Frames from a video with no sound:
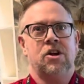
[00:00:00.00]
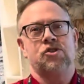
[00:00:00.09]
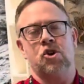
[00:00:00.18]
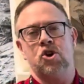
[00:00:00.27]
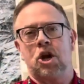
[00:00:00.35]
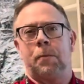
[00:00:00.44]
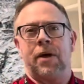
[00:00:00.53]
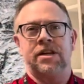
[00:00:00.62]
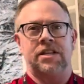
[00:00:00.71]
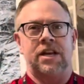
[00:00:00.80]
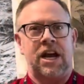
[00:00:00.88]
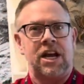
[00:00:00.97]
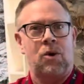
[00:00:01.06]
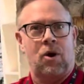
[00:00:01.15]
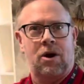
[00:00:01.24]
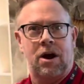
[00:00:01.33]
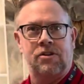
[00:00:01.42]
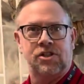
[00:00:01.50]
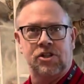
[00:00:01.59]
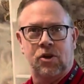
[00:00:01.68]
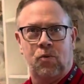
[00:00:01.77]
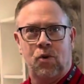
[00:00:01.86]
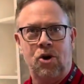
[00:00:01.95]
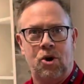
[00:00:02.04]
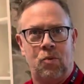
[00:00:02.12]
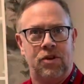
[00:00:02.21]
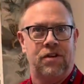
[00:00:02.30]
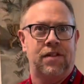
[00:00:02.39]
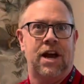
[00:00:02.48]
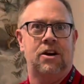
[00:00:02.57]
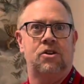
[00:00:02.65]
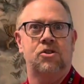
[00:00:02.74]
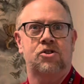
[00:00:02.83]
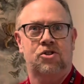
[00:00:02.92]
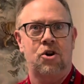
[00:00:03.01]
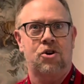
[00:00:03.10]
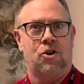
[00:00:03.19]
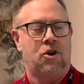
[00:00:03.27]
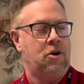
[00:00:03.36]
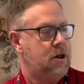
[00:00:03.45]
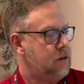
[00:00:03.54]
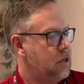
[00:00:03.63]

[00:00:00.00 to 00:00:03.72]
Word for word: So you can place it anywhere else in the room within that circle